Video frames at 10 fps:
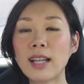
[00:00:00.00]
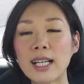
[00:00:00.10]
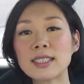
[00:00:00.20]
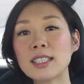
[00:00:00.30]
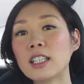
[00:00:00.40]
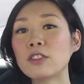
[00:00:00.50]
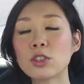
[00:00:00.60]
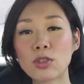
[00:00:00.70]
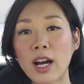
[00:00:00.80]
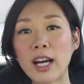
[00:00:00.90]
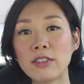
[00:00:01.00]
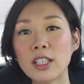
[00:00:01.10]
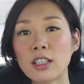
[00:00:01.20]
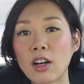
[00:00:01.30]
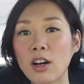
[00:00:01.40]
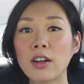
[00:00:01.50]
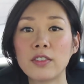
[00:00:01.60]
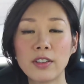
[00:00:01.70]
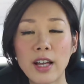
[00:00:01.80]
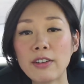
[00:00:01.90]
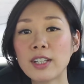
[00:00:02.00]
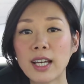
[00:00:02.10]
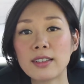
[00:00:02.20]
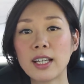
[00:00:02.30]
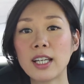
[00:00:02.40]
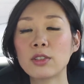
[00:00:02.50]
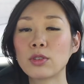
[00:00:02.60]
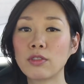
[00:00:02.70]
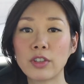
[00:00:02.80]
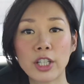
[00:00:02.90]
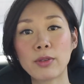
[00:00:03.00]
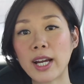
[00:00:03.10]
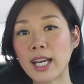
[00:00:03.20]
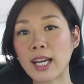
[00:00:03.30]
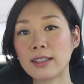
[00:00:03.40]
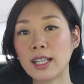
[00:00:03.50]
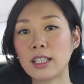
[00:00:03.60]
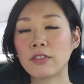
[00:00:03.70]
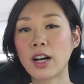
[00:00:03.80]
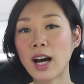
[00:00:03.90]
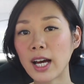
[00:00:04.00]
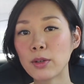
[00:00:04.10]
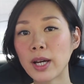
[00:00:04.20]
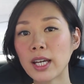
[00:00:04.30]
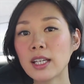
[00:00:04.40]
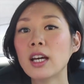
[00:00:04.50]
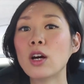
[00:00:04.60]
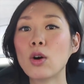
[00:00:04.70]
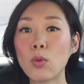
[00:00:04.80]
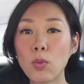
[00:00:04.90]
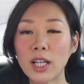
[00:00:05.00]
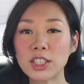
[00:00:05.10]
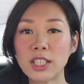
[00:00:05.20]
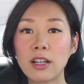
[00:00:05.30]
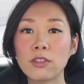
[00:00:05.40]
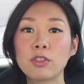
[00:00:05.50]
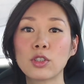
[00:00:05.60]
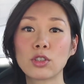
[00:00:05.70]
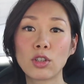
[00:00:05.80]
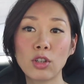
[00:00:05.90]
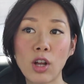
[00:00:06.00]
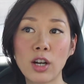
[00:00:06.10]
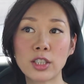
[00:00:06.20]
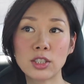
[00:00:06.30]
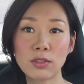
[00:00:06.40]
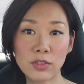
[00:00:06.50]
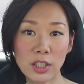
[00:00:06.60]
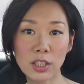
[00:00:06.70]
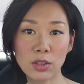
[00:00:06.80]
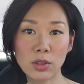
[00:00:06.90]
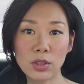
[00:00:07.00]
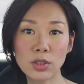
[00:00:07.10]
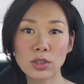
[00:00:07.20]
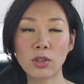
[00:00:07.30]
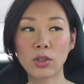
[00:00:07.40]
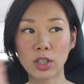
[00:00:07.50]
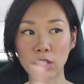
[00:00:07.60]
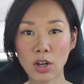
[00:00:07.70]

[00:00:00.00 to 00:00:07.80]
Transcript: And lastly, if you're driving on the left-hand lane or the very right-hand lane of a highway, watch out for large vehicles or